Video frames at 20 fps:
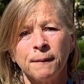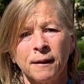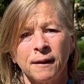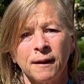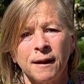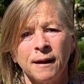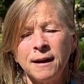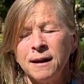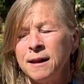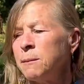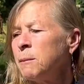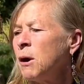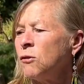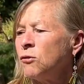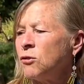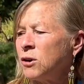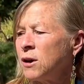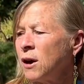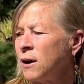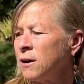Getting them out
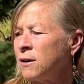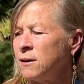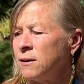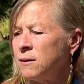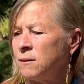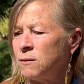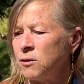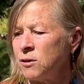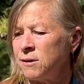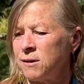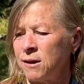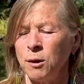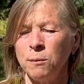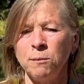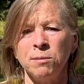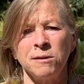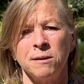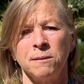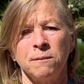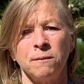to garden just
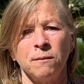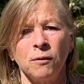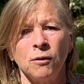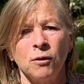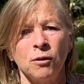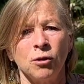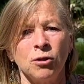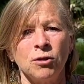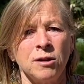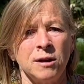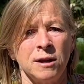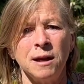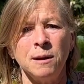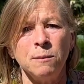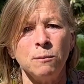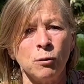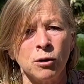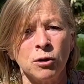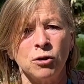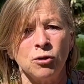helps them learn to eat
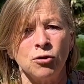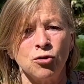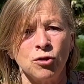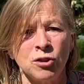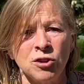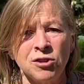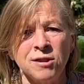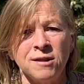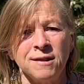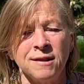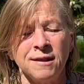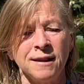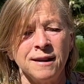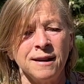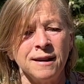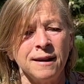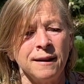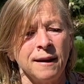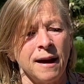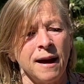more
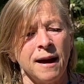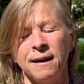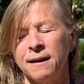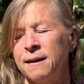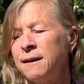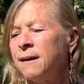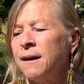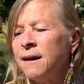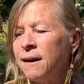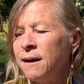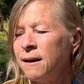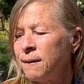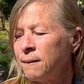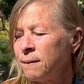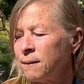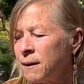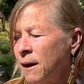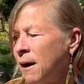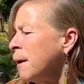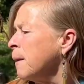nutritiously and
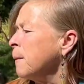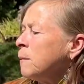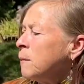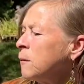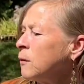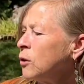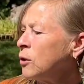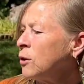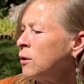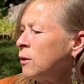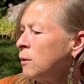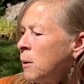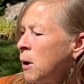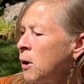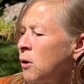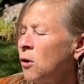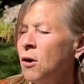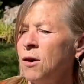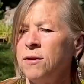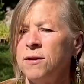um, learn
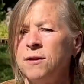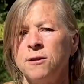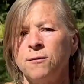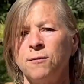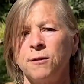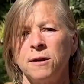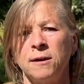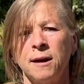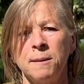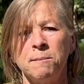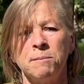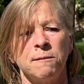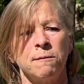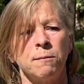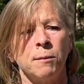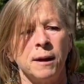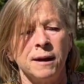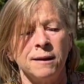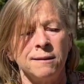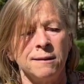about all the different types of
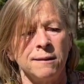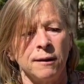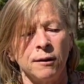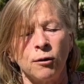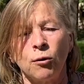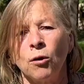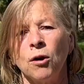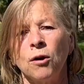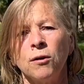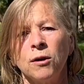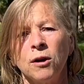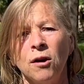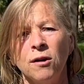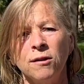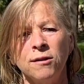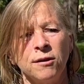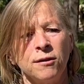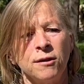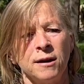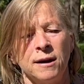plants that grow. It
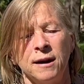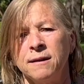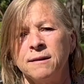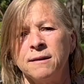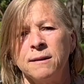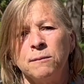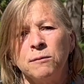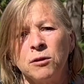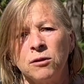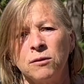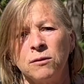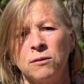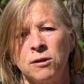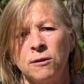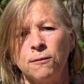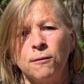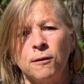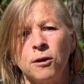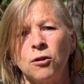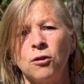also connects them to
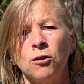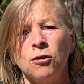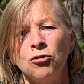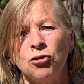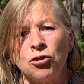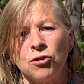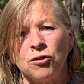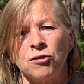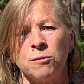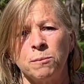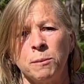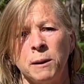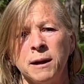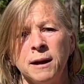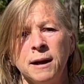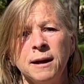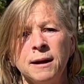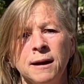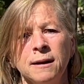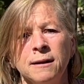different cultures by
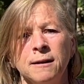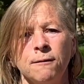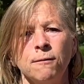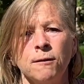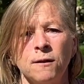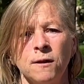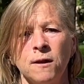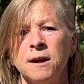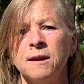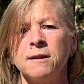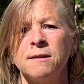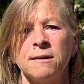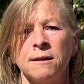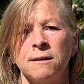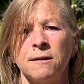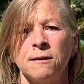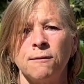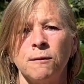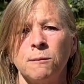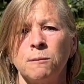eating different things that
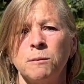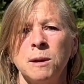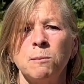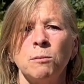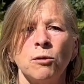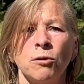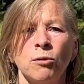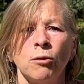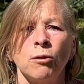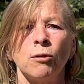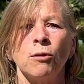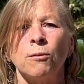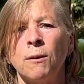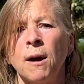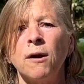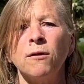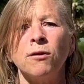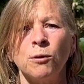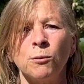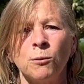different people grow
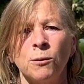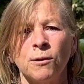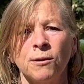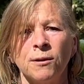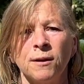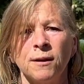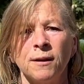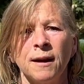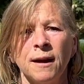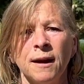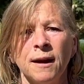around the world.